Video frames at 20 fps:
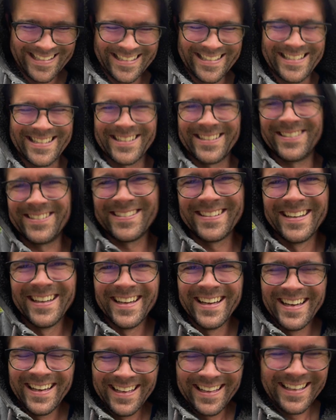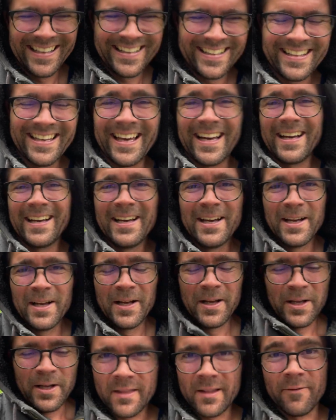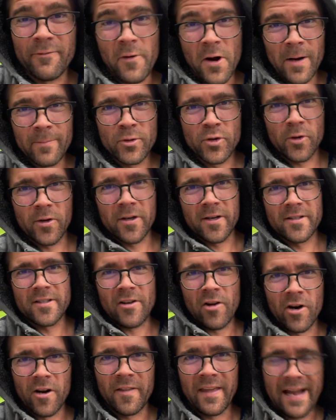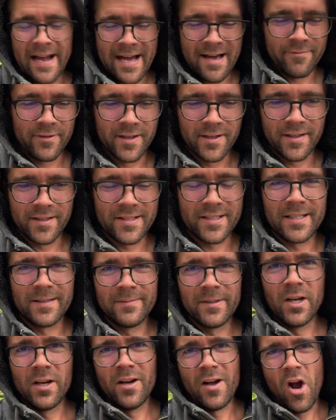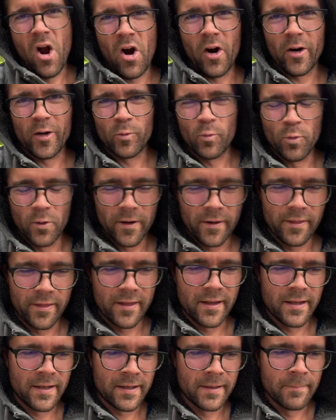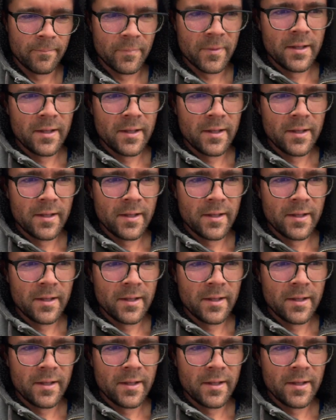So, yeah, the farm chores are the obvious hard work thing,